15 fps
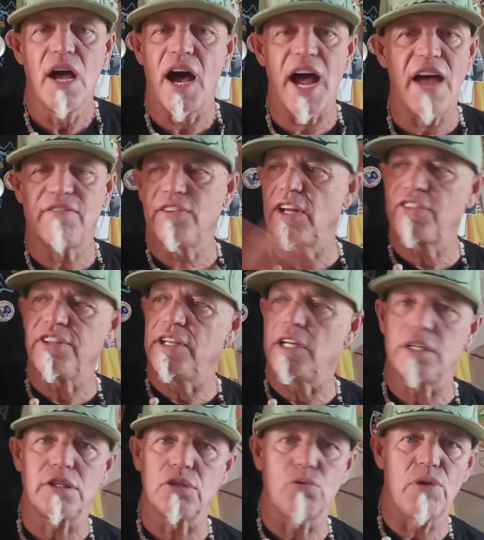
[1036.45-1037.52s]
I have nothing
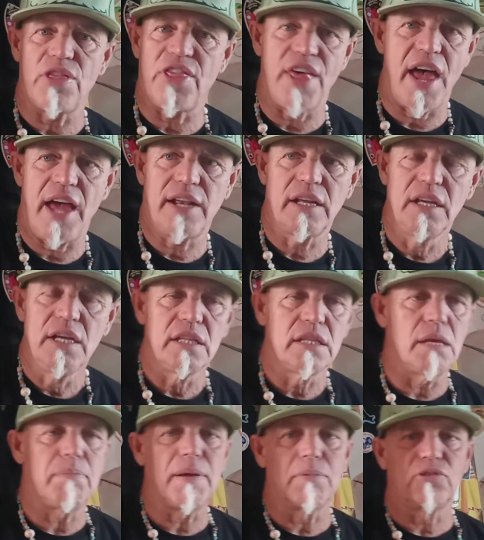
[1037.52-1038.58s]
to do with that
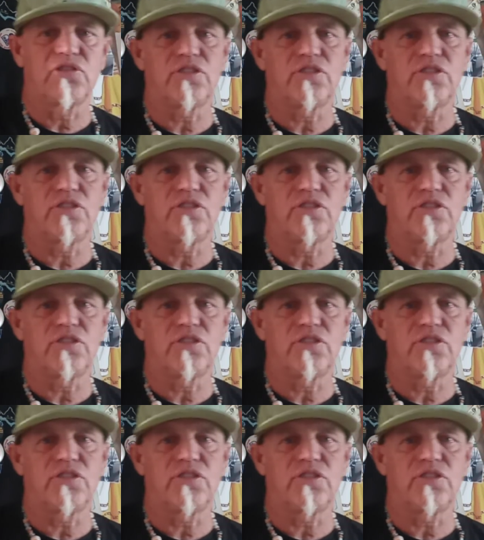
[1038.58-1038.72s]
that people